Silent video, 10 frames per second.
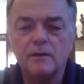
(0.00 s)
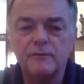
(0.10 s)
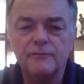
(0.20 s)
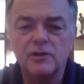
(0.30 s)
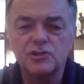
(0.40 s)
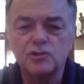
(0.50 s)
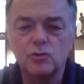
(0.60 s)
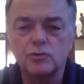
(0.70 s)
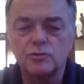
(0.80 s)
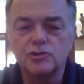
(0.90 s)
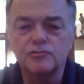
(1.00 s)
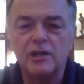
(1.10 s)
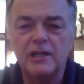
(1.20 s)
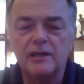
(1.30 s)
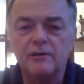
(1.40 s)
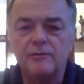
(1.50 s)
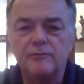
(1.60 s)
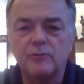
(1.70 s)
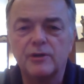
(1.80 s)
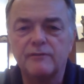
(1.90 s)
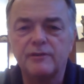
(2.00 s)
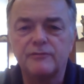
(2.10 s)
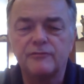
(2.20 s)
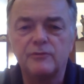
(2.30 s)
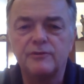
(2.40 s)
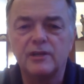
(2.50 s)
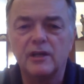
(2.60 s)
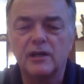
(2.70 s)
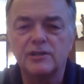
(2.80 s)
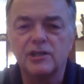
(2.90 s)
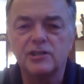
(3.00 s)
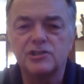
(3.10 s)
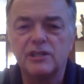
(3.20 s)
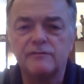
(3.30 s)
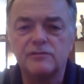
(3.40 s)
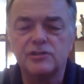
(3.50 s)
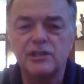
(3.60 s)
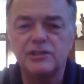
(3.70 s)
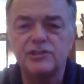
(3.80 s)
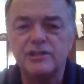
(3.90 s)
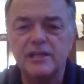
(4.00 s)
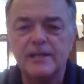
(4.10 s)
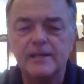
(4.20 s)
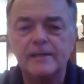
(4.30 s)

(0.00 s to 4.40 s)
first tour to Australia and whatever, with H.H. Stevenson, he's in there.